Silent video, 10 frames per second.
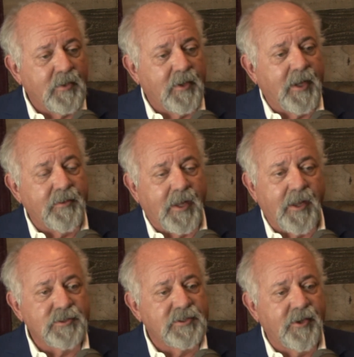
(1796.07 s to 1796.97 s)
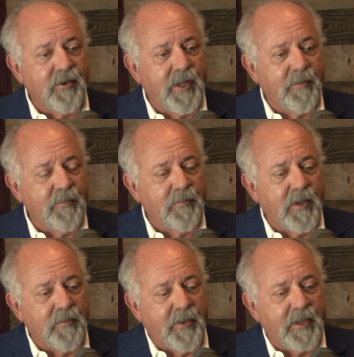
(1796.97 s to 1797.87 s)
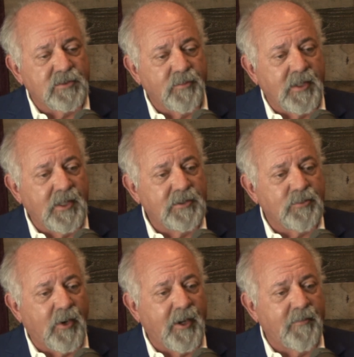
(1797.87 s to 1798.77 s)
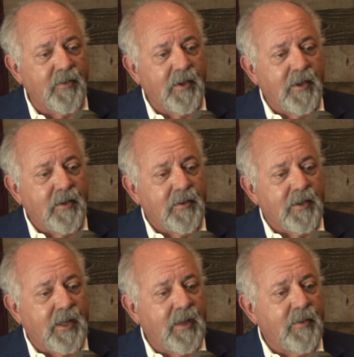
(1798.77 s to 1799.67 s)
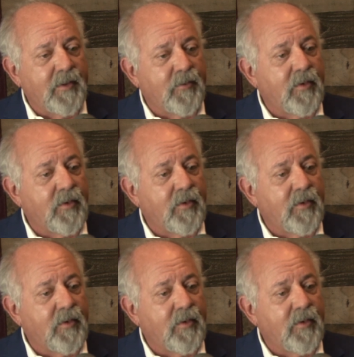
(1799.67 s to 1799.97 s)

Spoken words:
I'll say her name, Pastor McGee's wife came in.